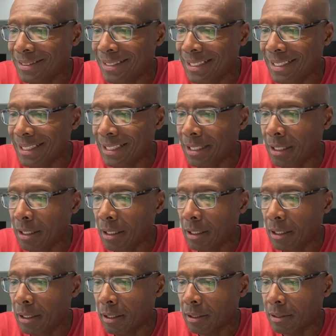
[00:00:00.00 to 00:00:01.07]

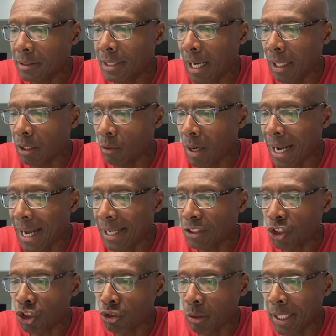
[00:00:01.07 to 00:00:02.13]

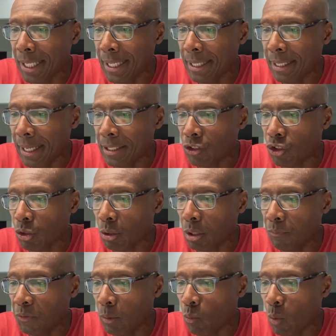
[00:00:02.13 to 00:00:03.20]
de-dollarized trade and
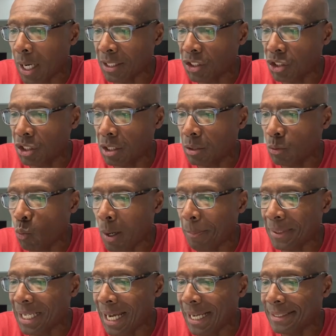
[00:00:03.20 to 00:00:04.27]
circumvent Washington's
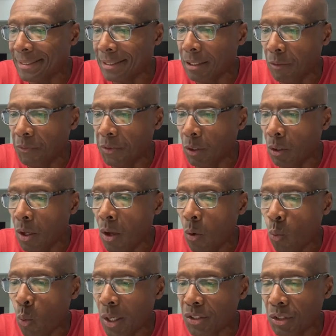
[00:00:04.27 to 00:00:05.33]
weaponizing of the
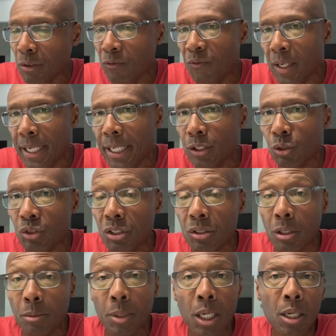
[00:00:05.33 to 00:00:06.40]
Western financial
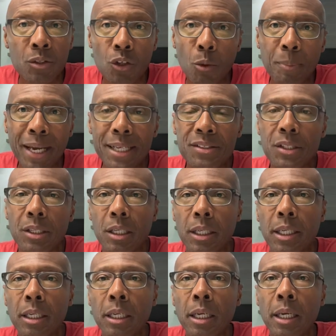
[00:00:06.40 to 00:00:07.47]
system. So
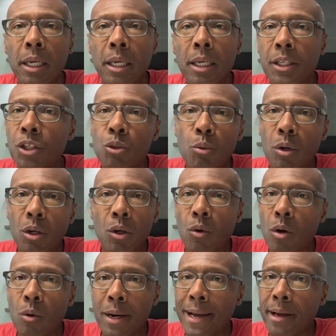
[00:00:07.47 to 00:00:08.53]
basically, you want to
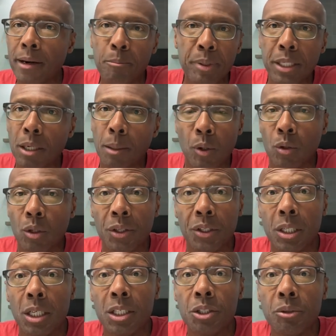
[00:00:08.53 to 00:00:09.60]
go around and beat up on
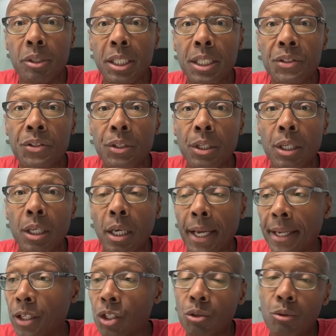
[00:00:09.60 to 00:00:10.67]
other countries,
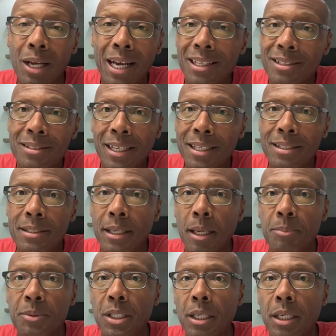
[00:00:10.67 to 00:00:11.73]
and the United States
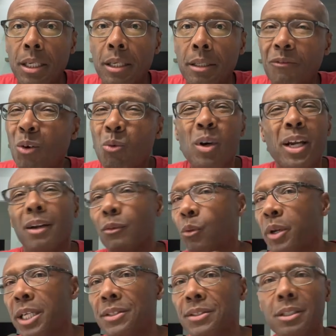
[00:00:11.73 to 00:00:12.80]
steps in for whatever
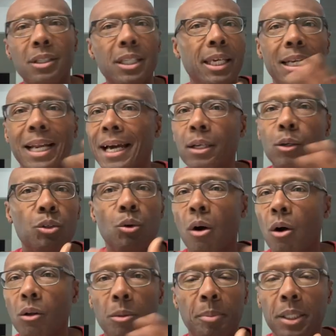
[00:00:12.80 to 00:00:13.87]
reason. Again, I don't know
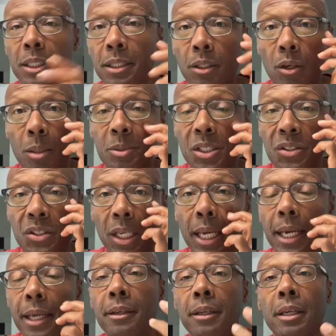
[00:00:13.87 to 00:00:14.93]
all the political. I'm just
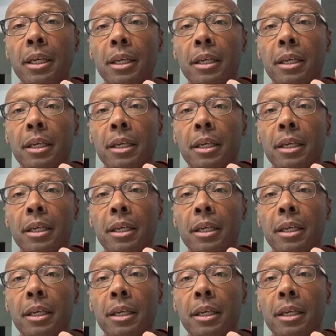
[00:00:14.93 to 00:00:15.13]
saying